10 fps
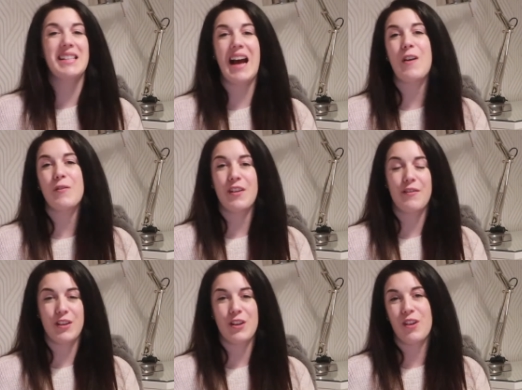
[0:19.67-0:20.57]
outfit
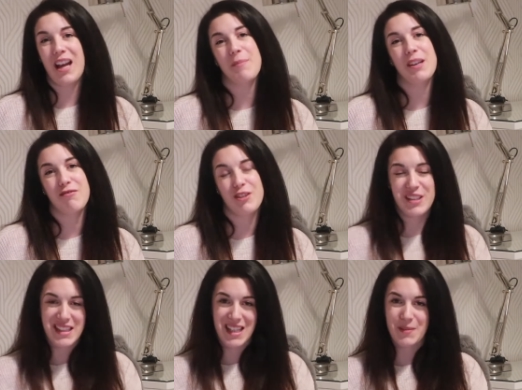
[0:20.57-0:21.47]
for your cabin crew
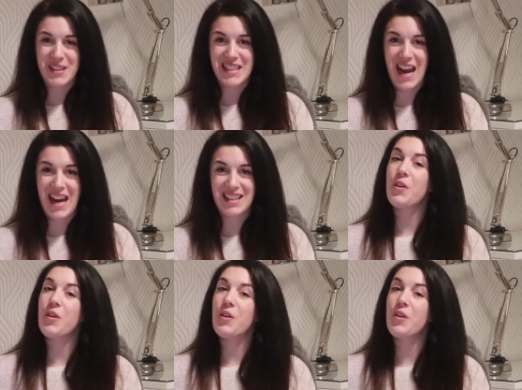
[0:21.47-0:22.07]
assessment day.